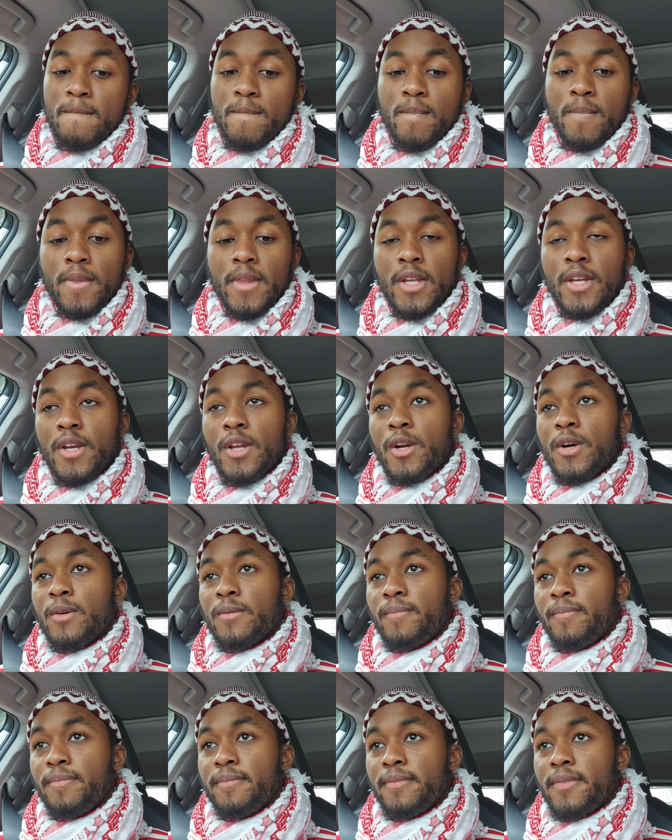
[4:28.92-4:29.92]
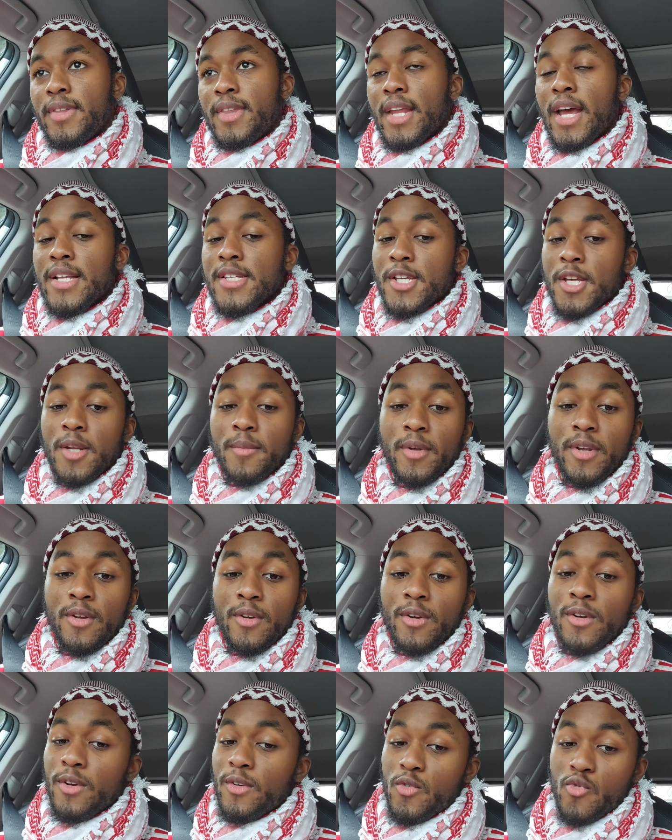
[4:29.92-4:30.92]
You know, that's going to be
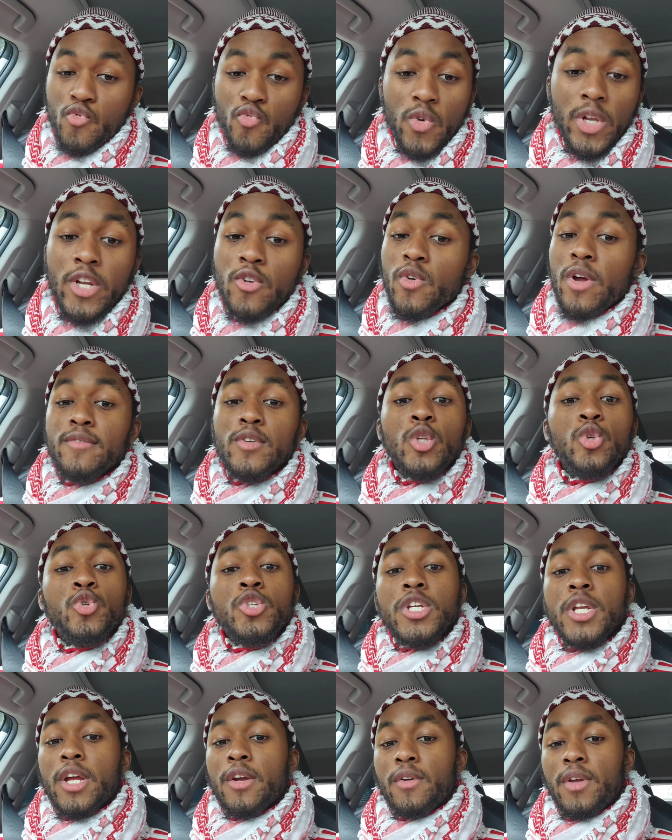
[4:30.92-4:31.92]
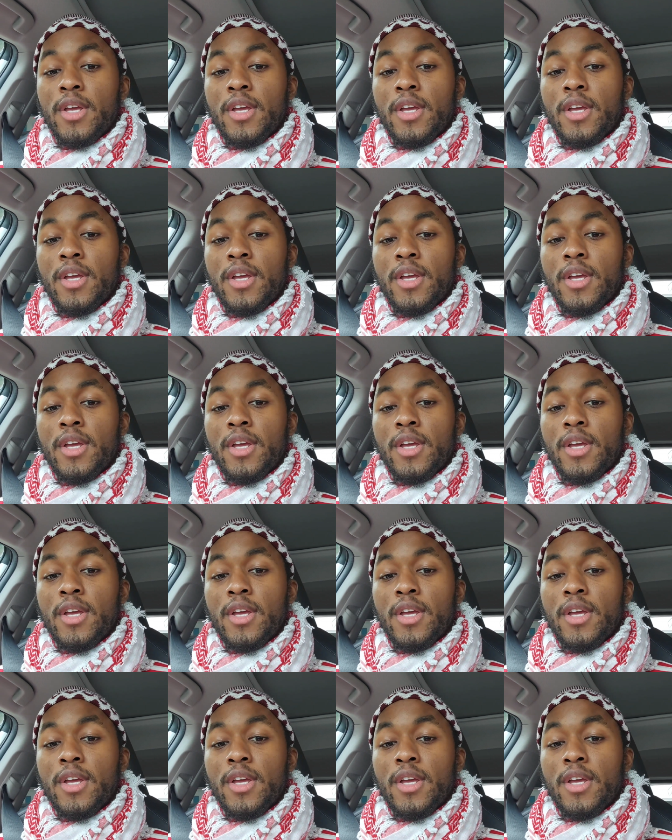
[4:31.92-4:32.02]
really revolutionary.